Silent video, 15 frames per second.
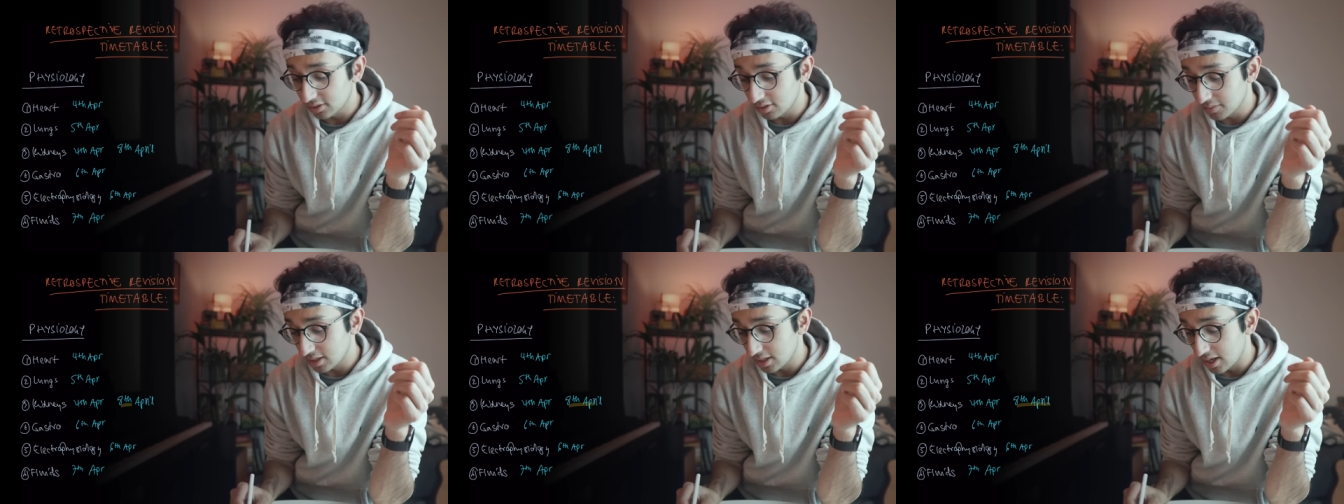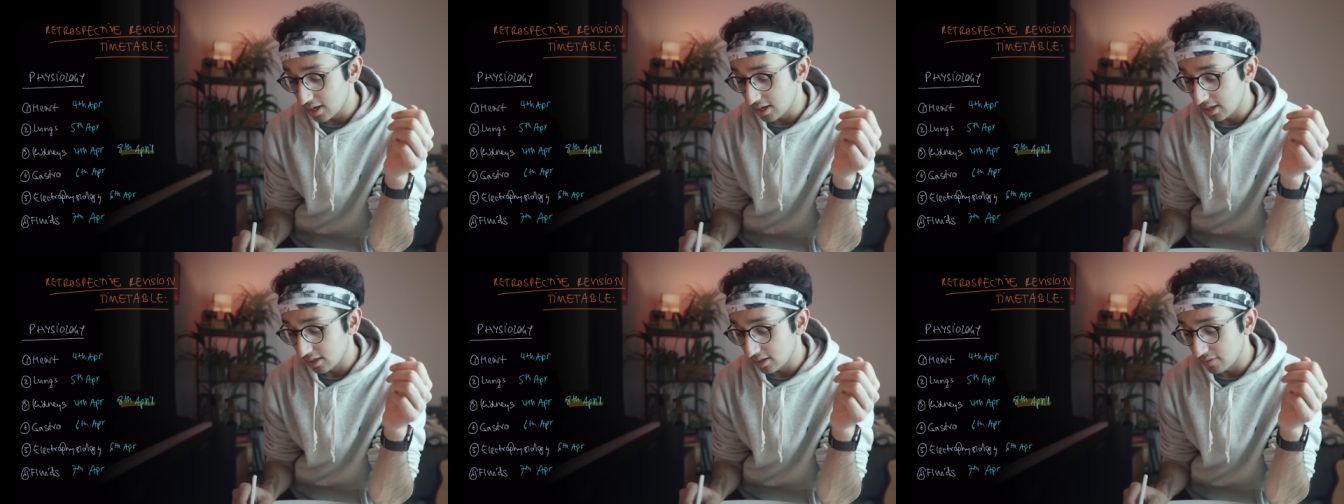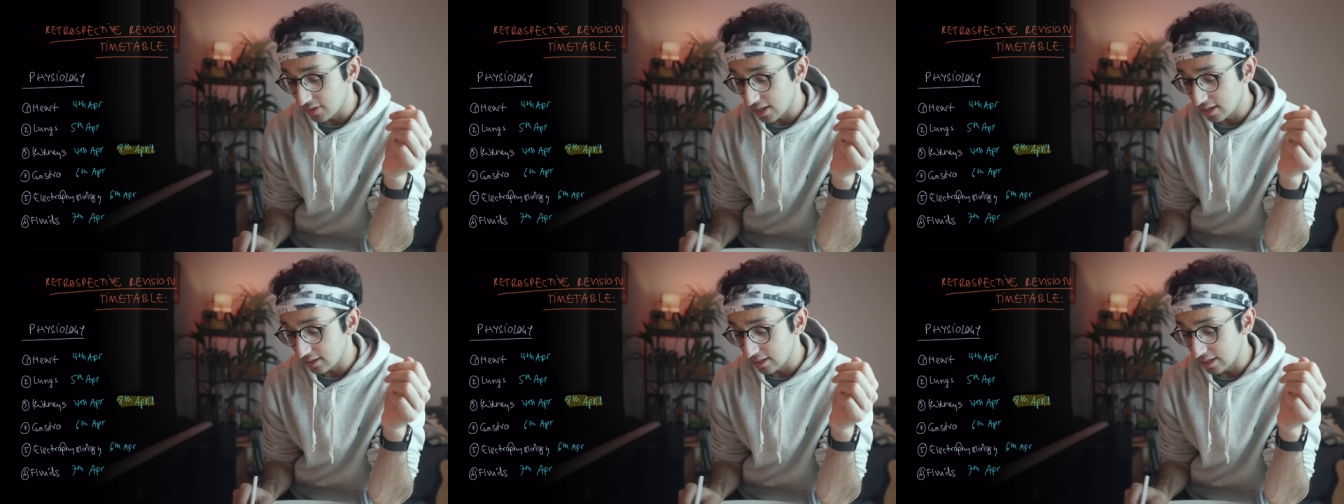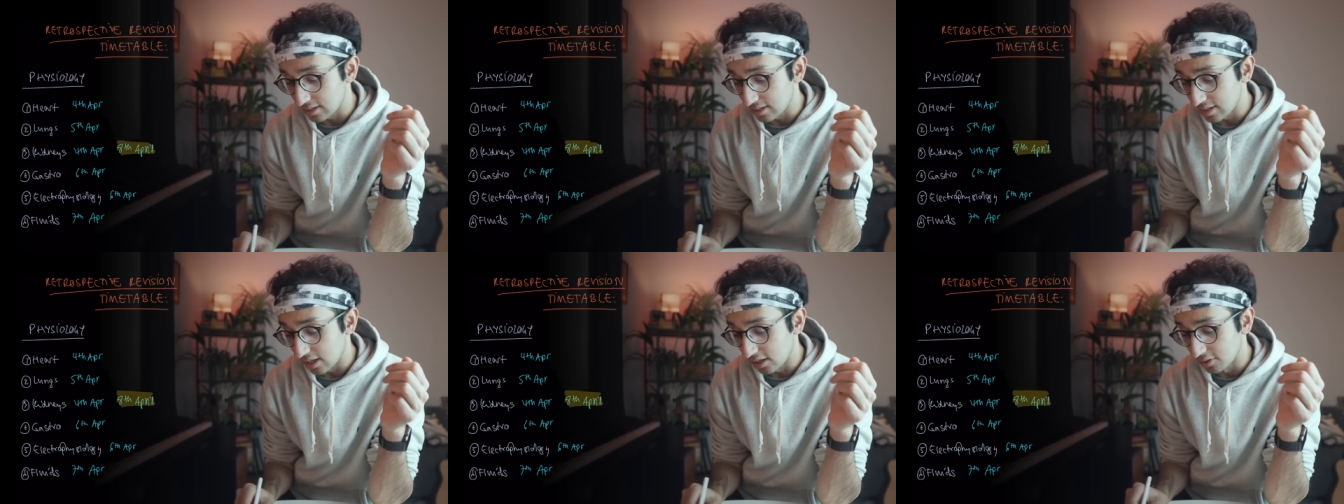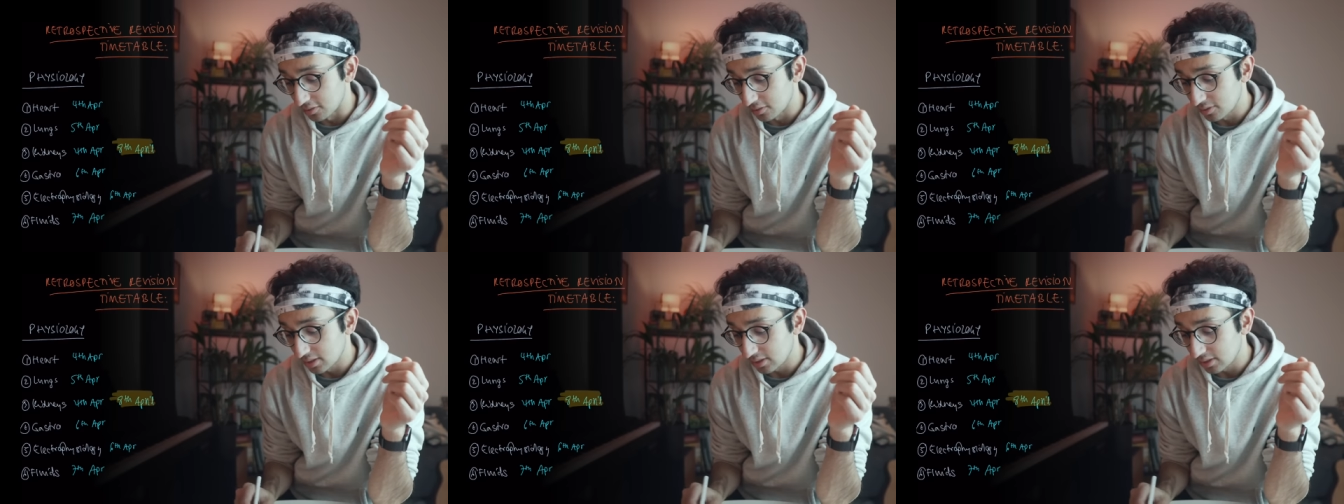So I'm gonna highlight that in yellow.